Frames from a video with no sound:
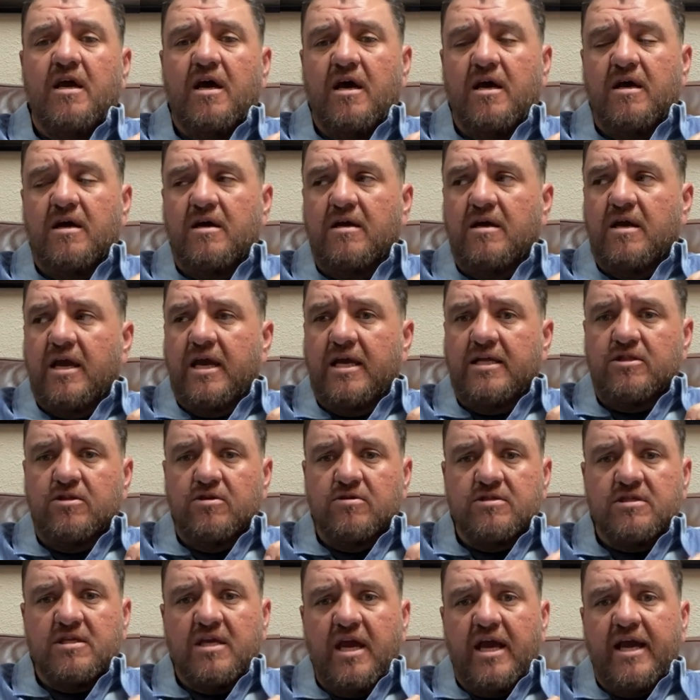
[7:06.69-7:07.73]
And
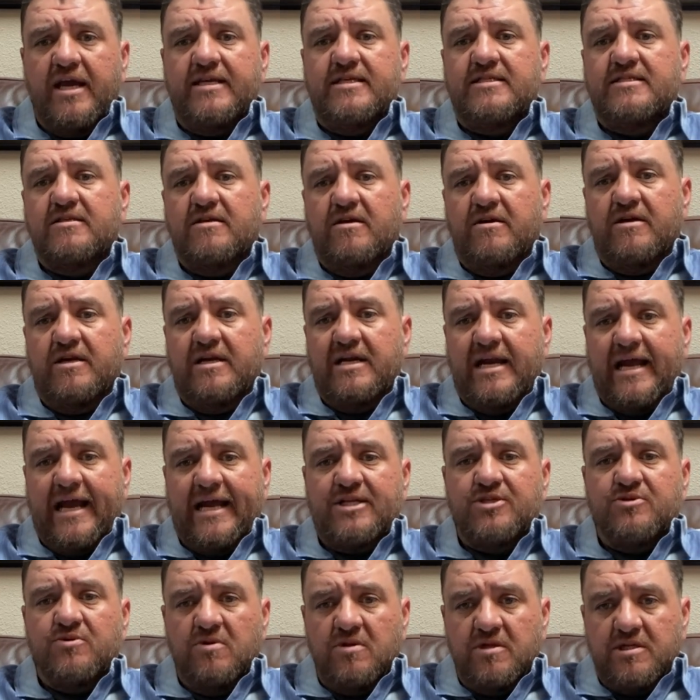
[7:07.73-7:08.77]
those guys are
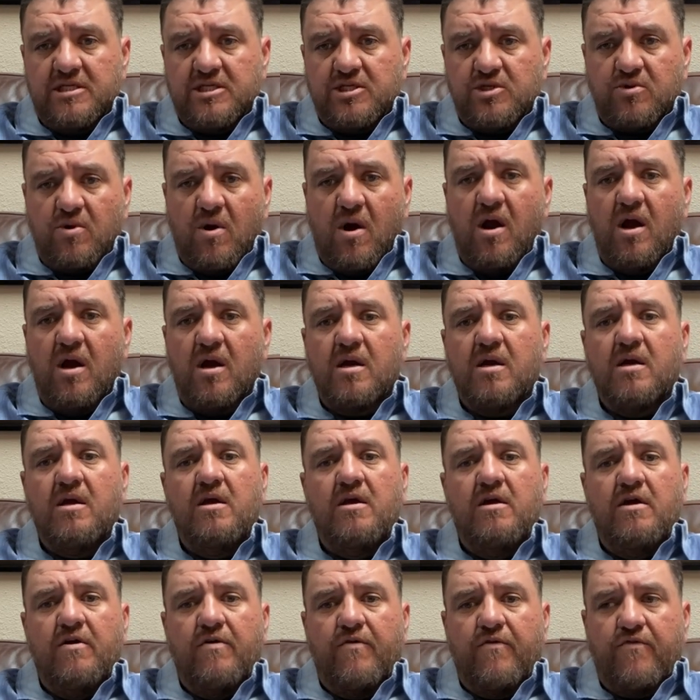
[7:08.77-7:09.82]
naturally strong
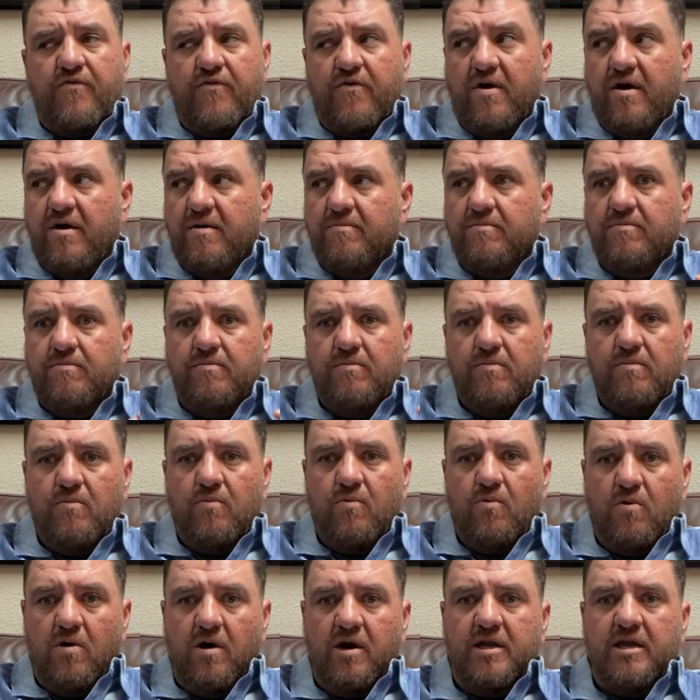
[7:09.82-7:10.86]
from
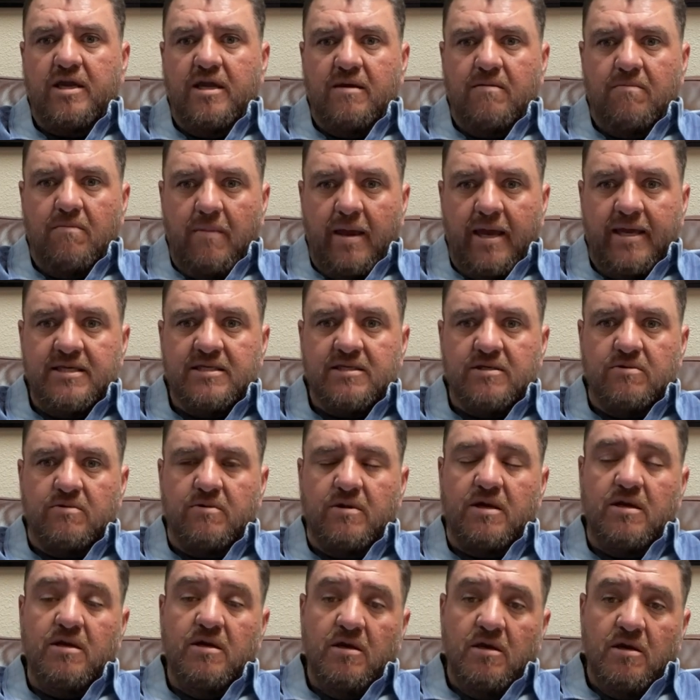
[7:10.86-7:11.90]
working
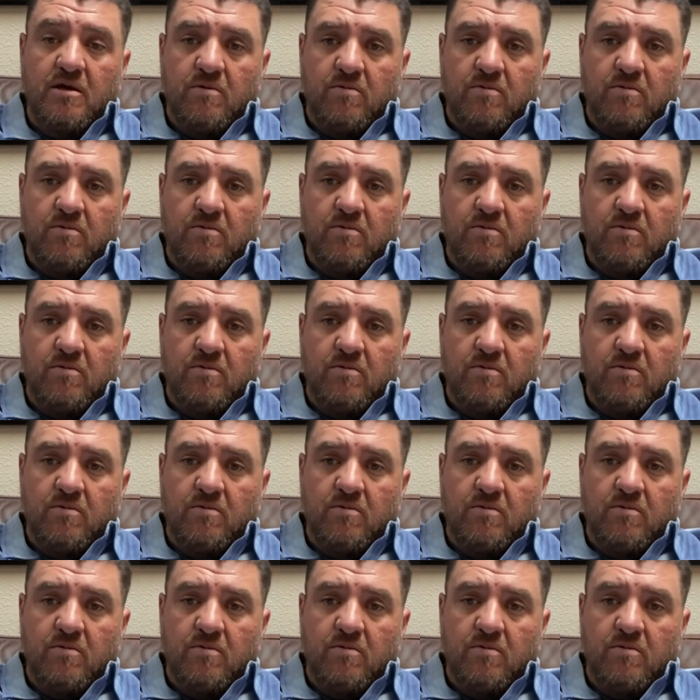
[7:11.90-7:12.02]
masonry.